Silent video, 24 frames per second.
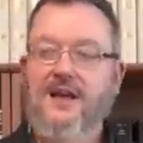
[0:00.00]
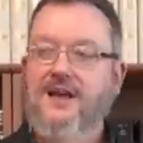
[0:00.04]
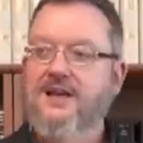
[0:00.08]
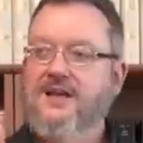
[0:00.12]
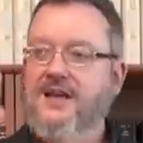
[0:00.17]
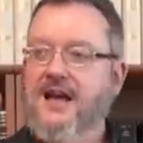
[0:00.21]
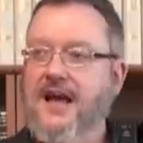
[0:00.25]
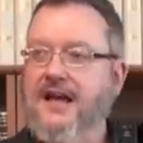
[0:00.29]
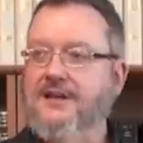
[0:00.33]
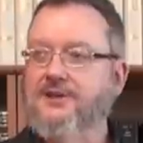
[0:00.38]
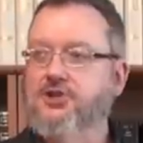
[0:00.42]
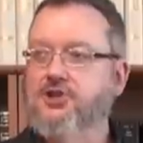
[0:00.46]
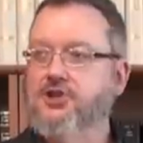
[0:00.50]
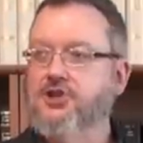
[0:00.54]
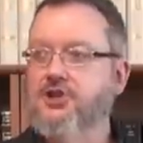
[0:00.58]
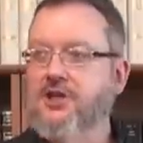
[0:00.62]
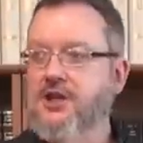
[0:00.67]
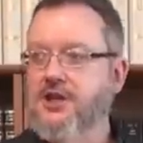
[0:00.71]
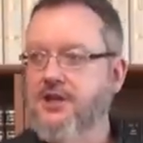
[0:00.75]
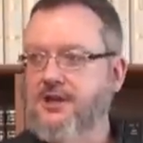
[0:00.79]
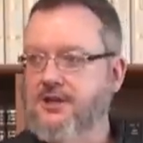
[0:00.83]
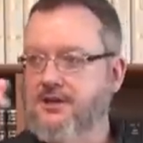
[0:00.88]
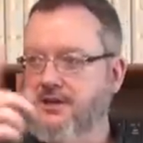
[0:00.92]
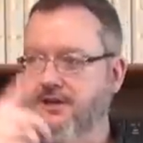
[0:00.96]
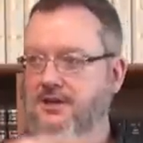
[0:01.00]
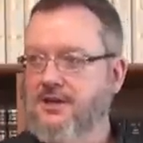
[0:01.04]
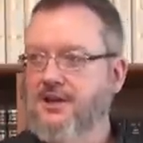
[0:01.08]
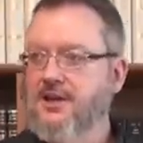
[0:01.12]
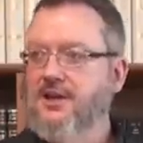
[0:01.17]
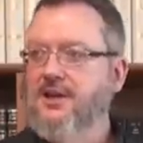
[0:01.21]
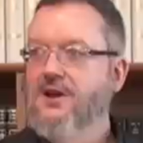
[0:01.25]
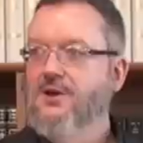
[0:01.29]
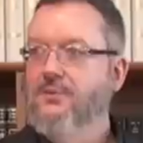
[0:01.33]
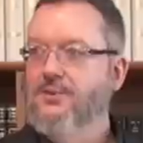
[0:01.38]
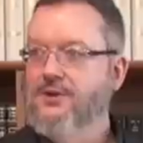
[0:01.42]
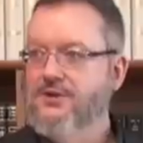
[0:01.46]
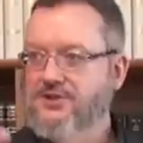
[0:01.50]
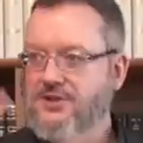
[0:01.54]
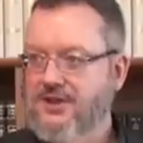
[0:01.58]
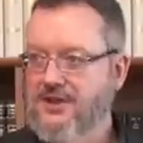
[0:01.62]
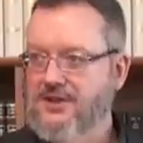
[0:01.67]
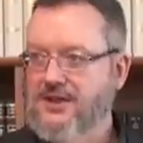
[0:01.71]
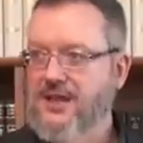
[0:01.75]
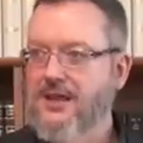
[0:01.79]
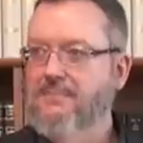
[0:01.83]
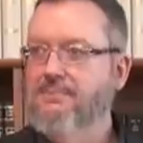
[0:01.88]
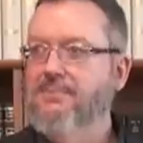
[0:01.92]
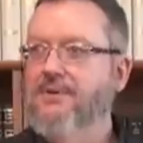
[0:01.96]
God's shin was
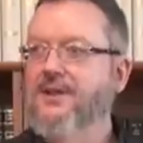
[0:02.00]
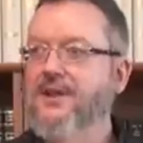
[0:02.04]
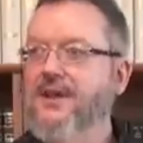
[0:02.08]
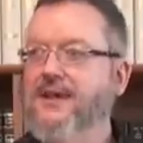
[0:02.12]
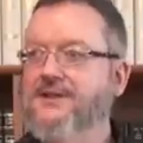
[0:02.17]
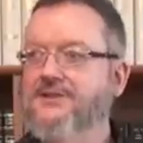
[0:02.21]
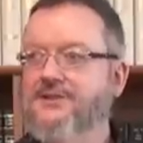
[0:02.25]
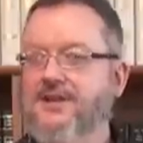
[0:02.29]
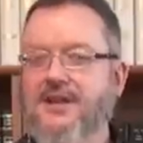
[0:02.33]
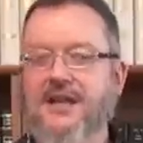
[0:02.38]
in that place.